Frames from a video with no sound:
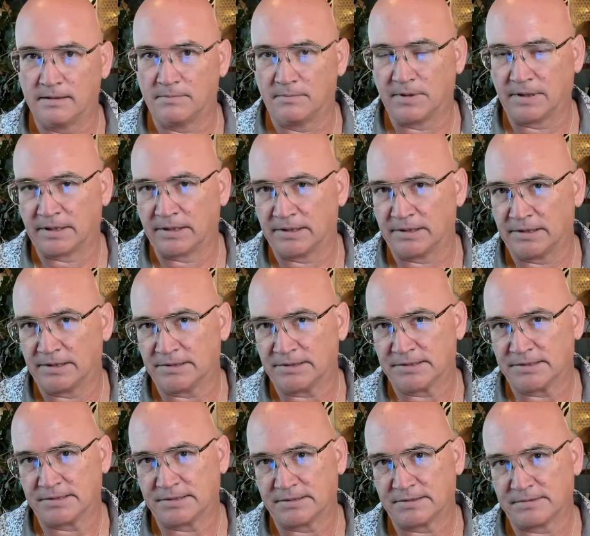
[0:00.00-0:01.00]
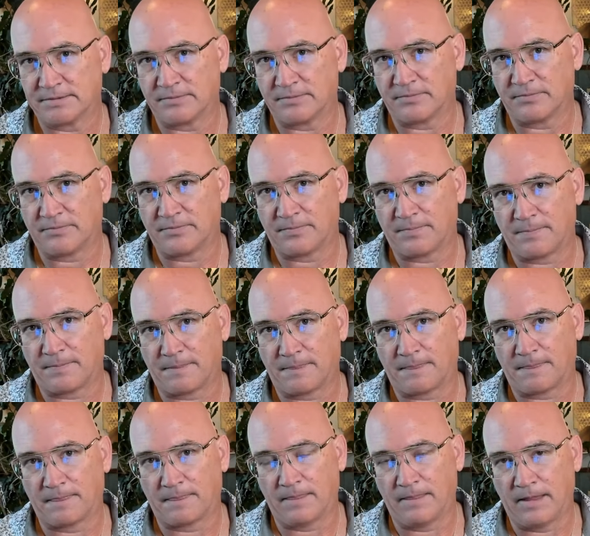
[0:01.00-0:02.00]
because
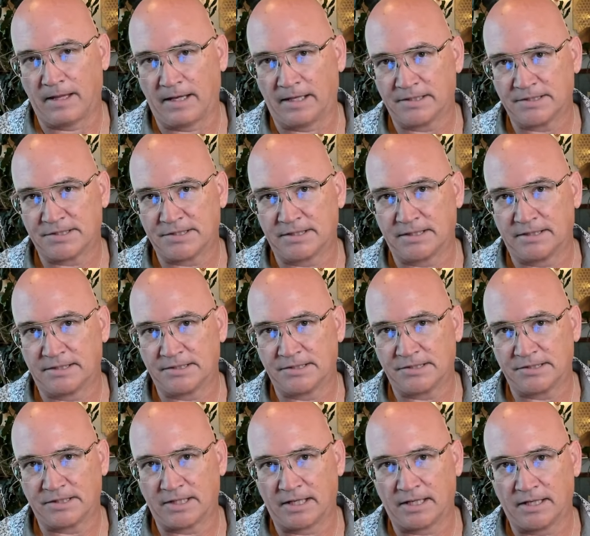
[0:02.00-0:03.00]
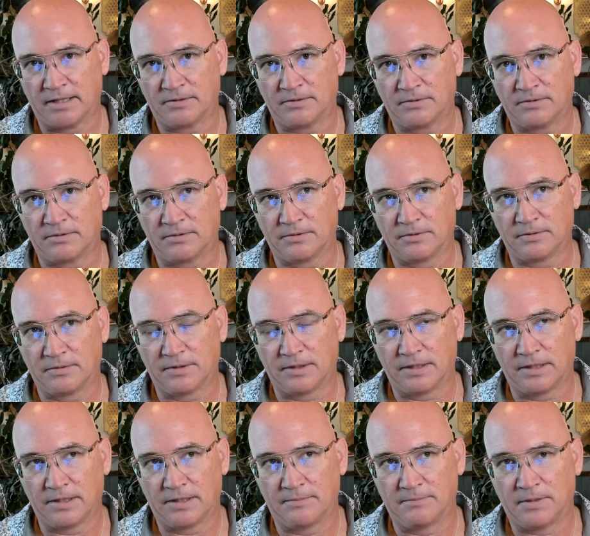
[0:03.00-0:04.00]
that's it is that
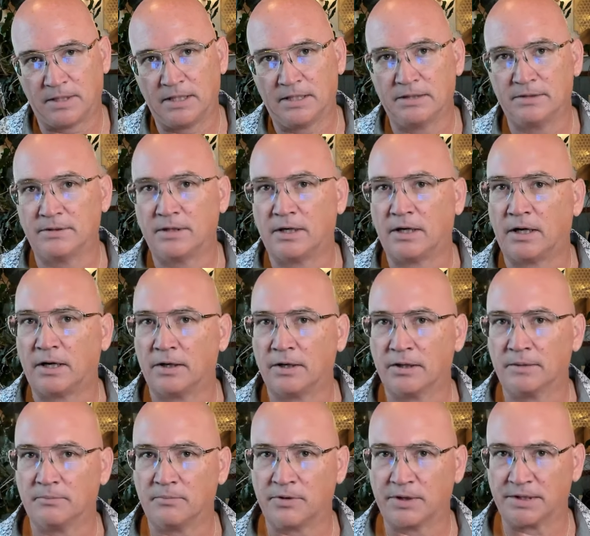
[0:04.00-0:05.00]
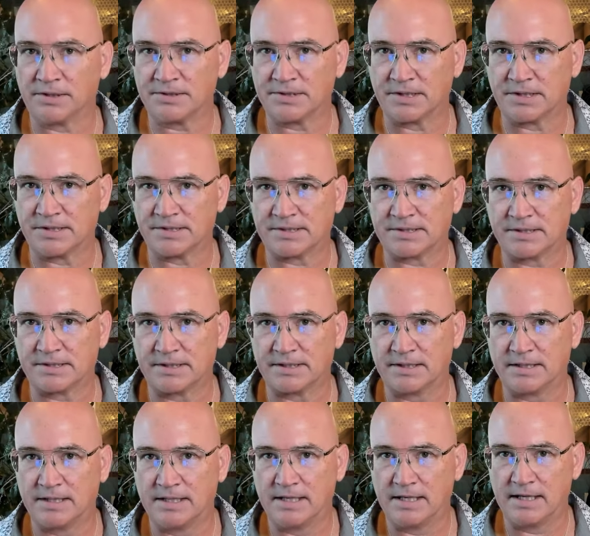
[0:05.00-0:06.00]
being in the heart brings us
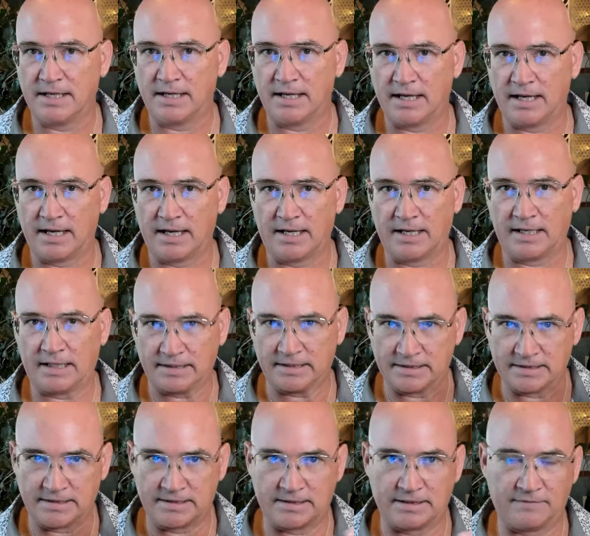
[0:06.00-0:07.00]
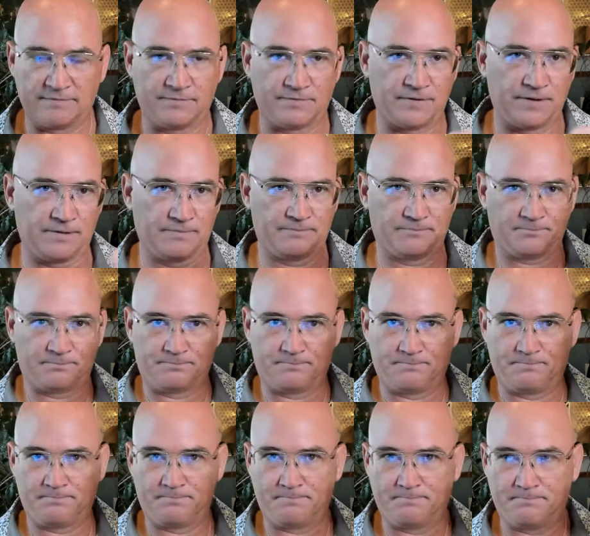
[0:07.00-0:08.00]
a different
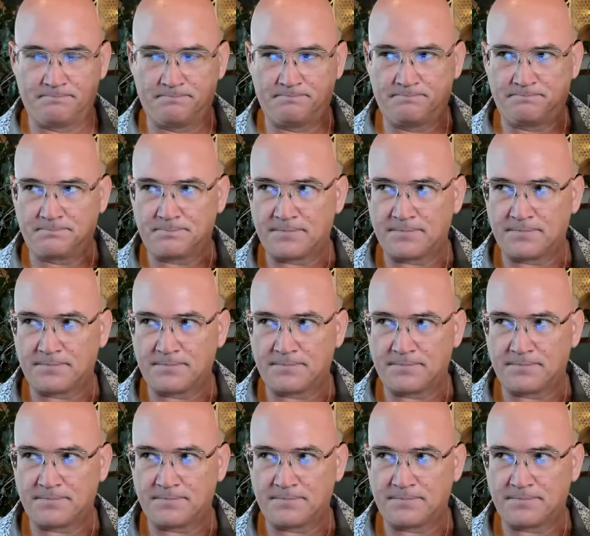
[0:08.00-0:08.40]
hmm,